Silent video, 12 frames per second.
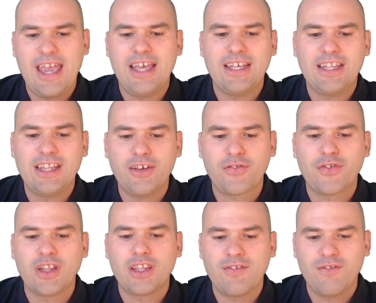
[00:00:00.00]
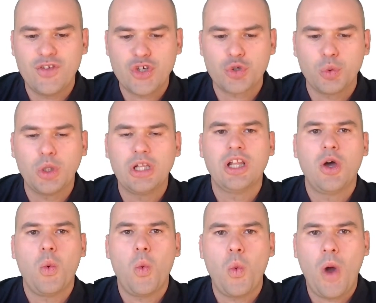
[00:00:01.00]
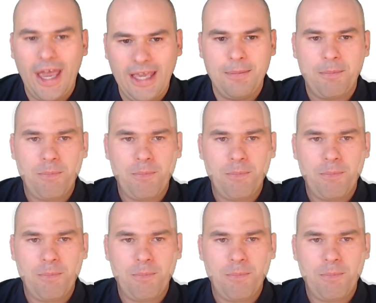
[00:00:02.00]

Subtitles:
in a different visual way.